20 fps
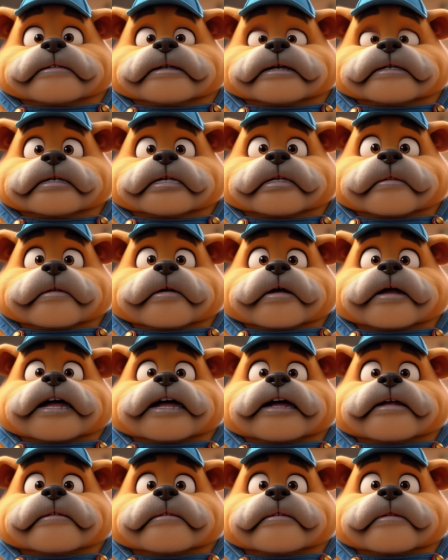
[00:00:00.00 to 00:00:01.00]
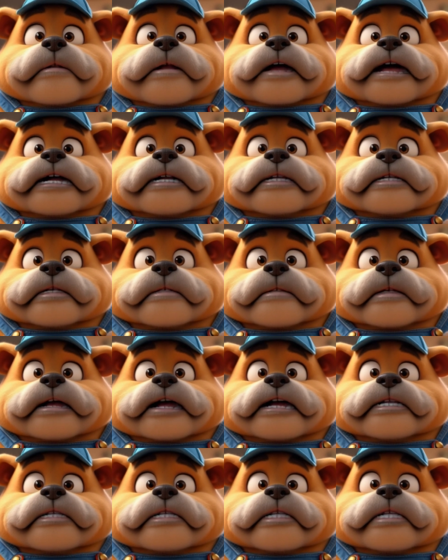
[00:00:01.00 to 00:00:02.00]
If it's worn out, cracked, or
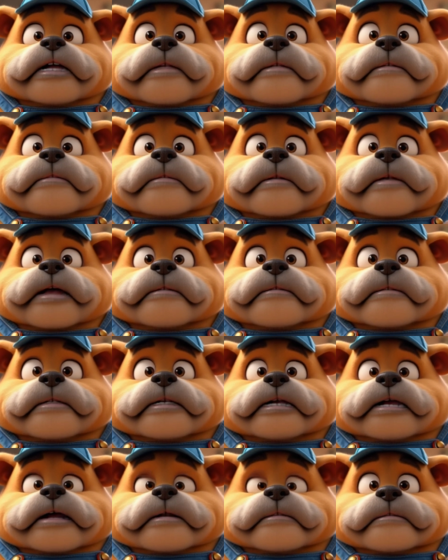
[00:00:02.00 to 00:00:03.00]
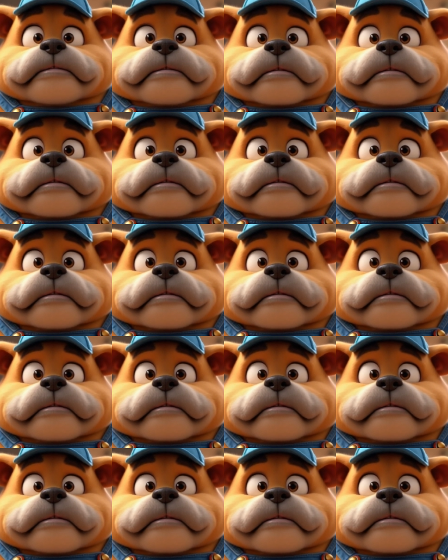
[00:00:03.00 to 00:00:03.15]
not sealing properly,